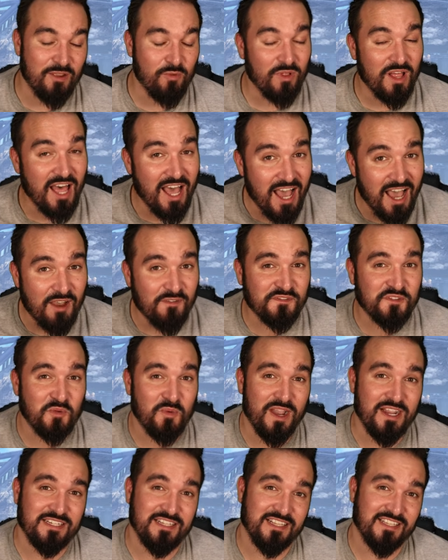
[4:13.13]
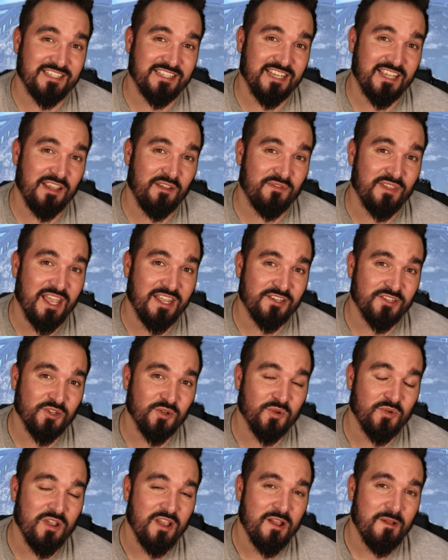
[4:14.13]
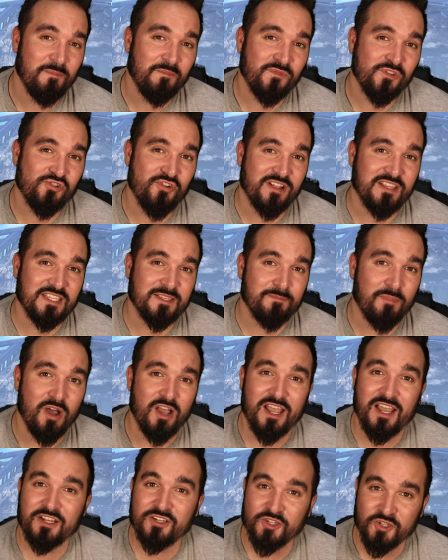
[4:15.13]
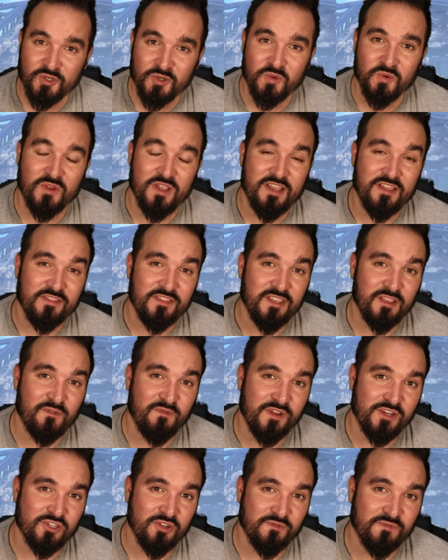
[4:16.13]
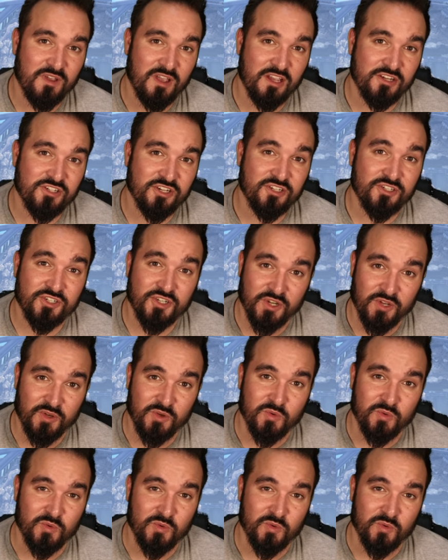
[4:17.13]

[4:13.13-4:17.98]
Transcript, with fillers: We'll have to wait and see if they do transpire to the official version too.